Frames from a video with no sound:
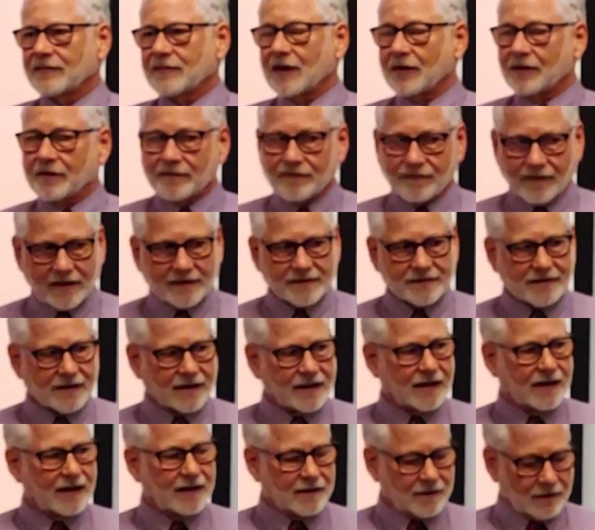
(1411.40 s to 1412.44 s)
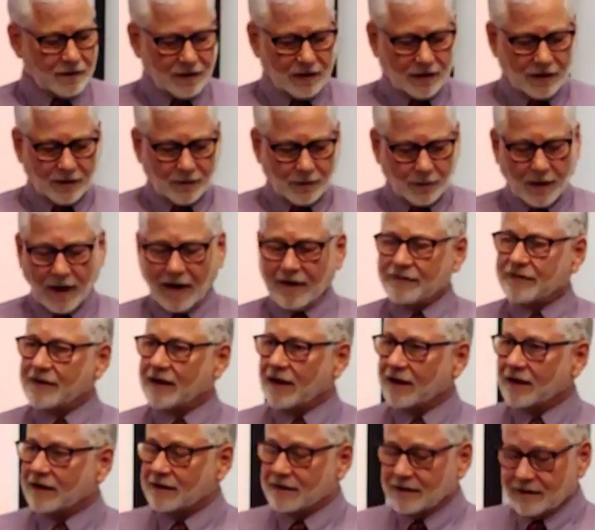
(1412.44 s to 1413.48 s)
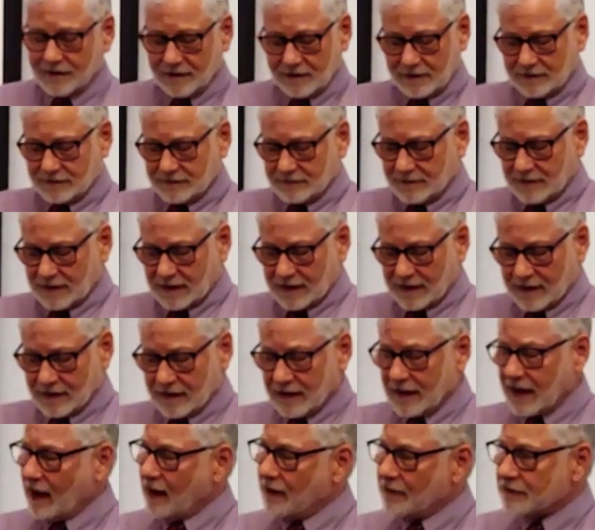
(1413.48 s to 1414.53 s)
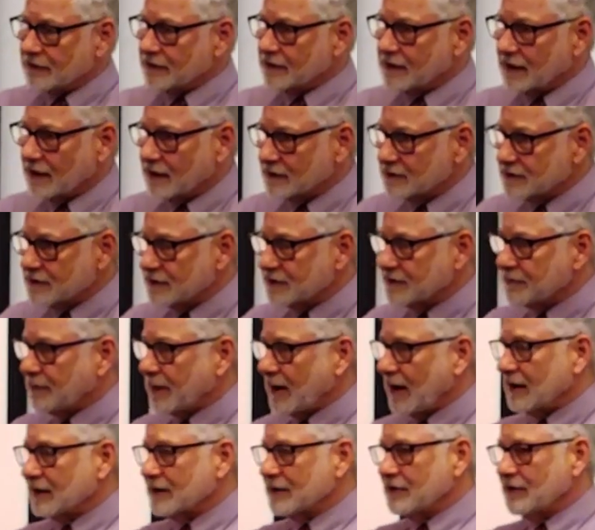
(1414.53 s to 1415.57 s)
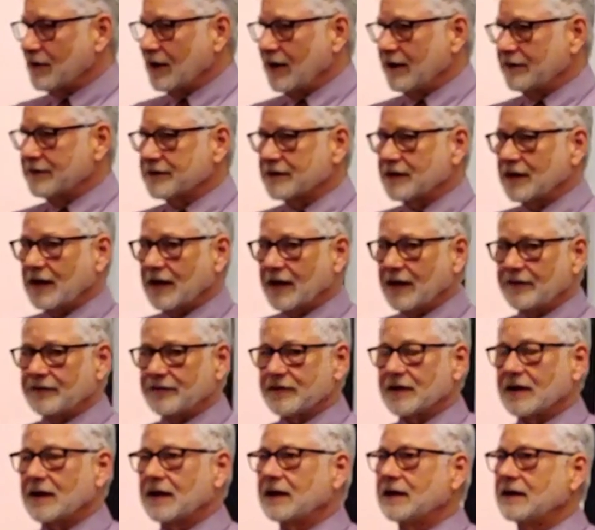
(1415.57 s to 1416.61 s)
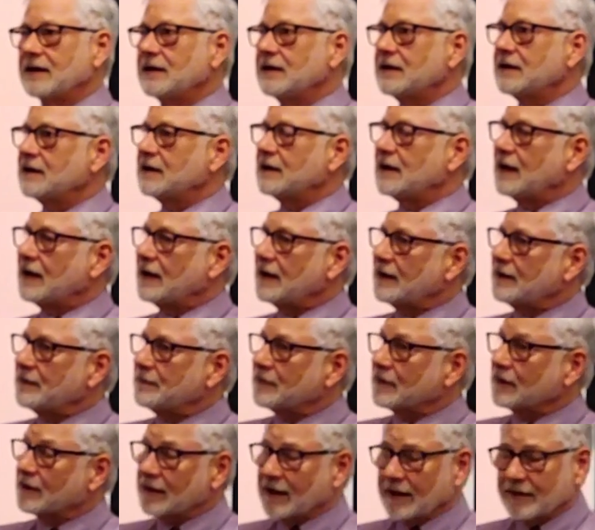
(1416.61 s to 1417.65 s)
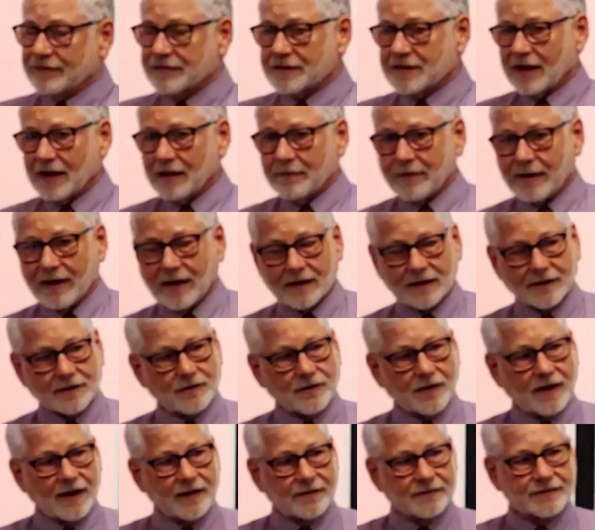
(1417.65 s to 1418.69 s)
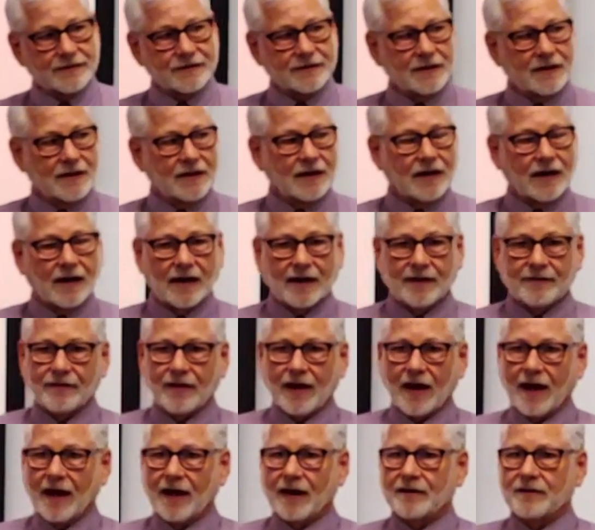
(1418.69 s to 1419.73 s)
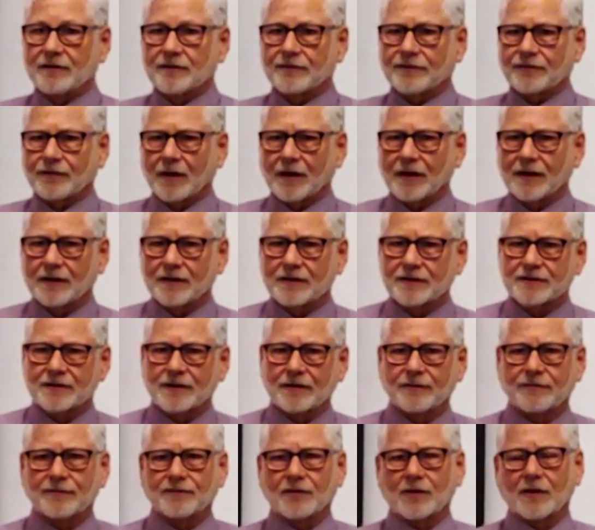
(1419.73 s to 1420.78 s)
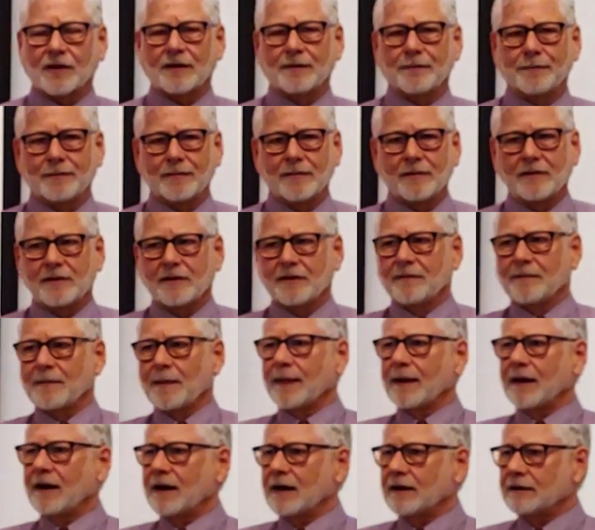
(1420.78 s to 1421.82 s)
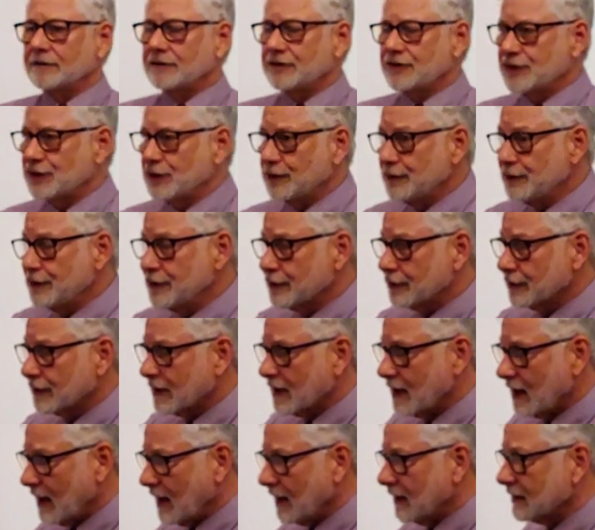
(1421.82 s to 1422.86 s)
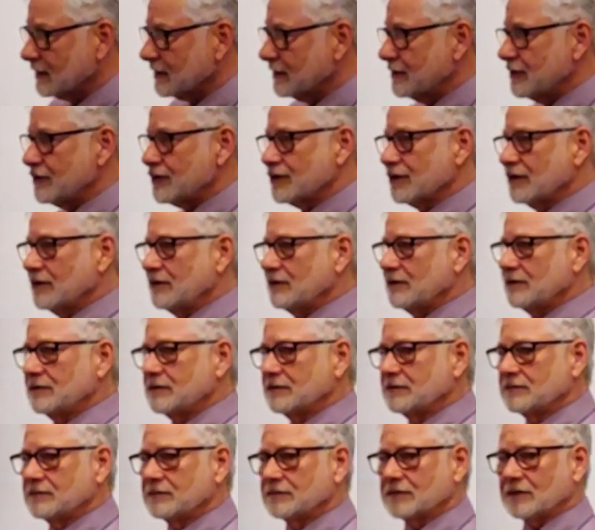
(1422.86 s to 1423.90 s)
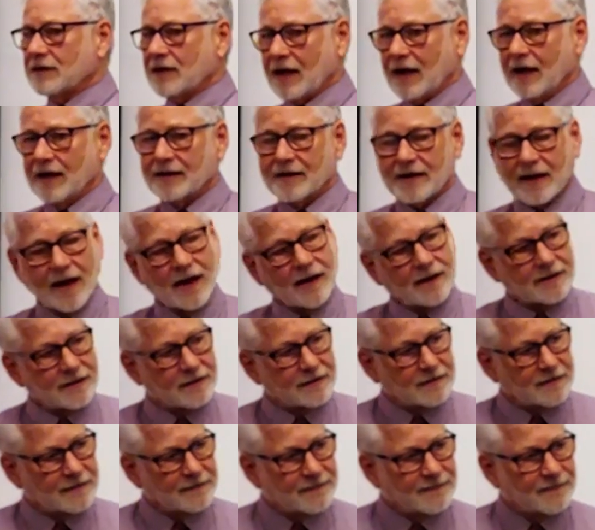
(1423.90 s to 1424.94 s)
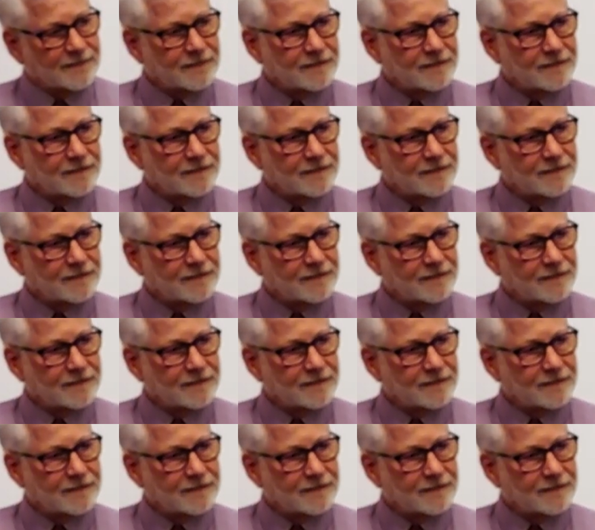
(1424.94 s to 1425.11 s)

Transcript: They're investigating. I've taken uh, counterintelligence polygraphs. I've done um, lifestyle polygraphs. I've had friends from uh, junior college contacted.